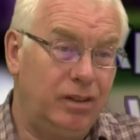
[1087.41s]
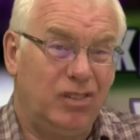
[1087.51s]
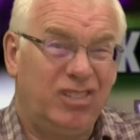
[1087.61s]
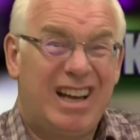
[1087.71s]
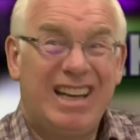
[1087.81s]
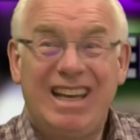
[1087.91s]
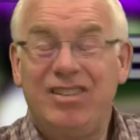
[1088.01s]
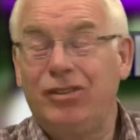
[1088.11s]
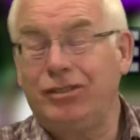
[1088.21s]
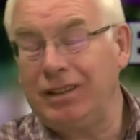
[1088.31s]
You know, so
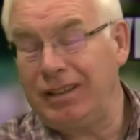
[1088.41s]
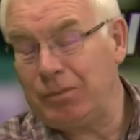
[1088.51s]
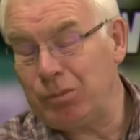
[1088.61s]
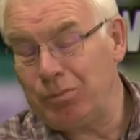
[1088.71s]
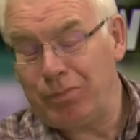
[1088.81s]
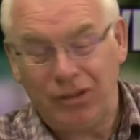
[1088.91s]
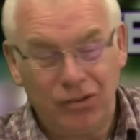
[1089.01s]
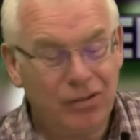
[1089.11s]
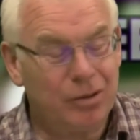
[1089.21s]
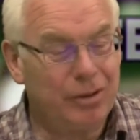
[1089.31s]
anecdotally, I bump
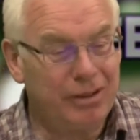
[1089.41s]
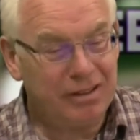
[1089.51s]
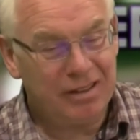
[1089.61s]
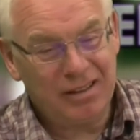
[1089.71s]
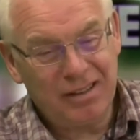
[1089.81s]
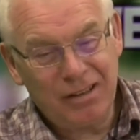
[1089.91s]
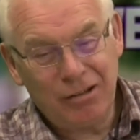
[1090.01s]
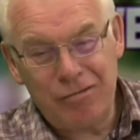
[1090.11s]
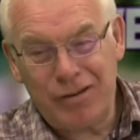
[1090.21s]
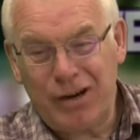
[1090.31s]
into them in
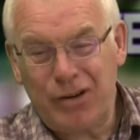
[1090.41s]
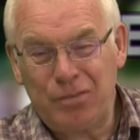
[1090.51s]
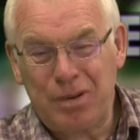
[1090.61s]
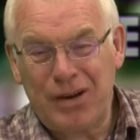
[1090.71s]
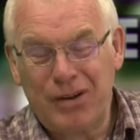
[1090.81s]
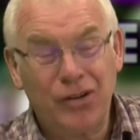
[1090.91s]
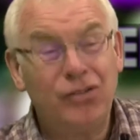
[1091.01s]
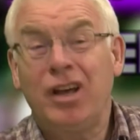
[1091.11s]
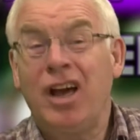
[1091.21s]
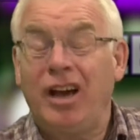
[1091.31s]
various
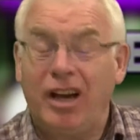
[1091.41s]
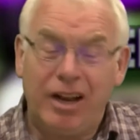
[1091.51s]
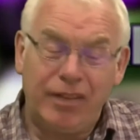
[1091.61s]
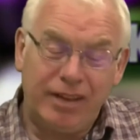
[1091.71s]
bars. and I